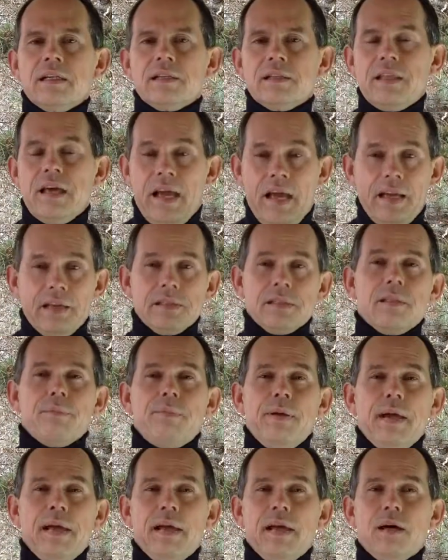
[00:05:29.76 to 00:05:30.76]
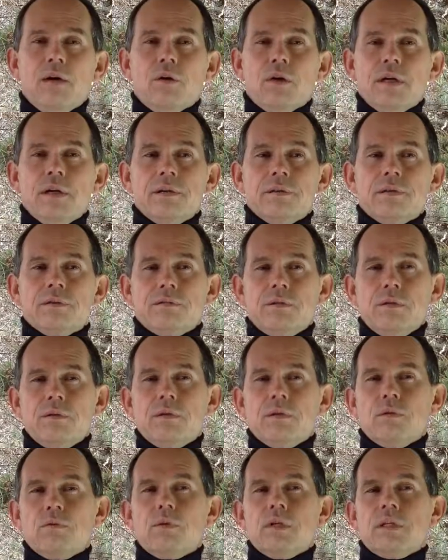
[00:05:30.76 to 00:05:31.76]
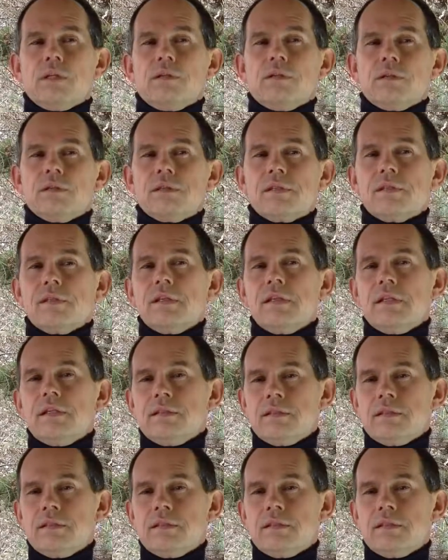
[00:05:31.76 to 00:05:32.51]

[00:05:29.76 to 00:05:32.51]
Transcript: that has the power through the world's